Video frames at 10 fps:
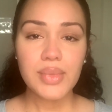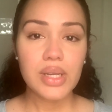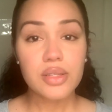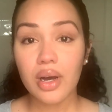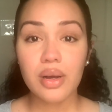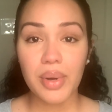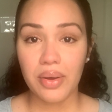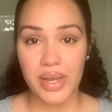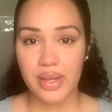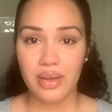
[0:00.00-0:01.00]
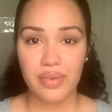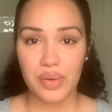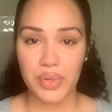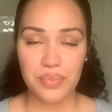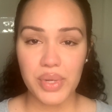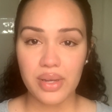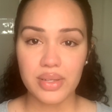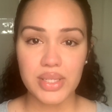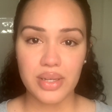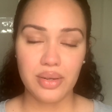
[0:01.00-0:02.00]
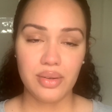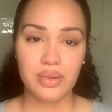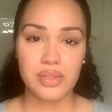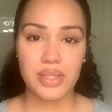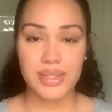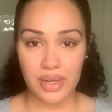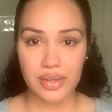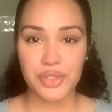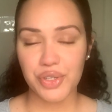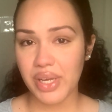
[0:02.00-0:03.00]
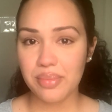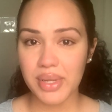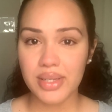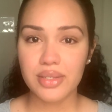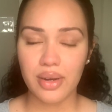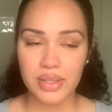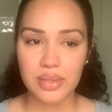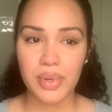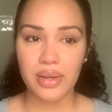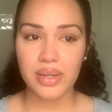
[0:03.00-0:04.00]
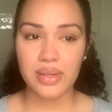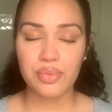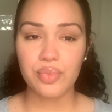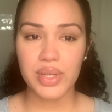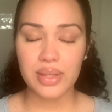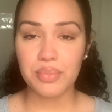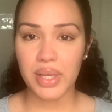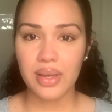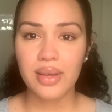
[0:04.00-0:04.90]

talk about any of it with me until the doctor came in and talked about it with me.